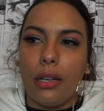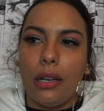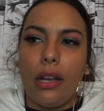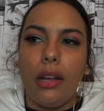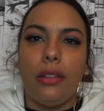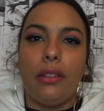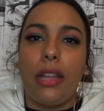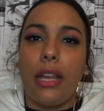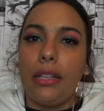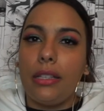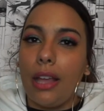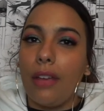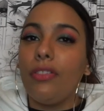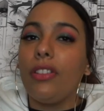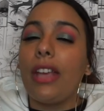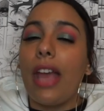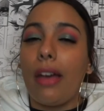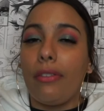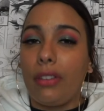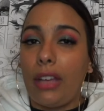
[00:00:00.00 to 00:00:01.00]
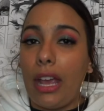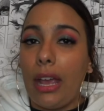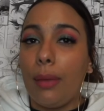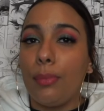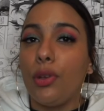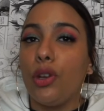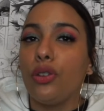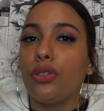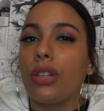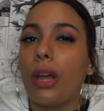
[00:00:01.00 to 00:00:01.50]
They definitely have
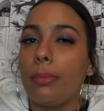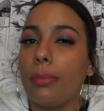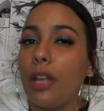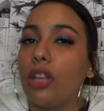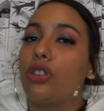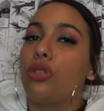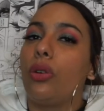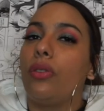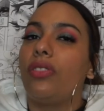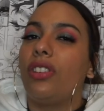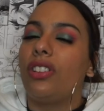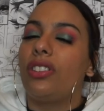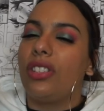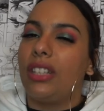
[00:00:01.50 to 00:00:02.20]
cameos. I'm not sure if they're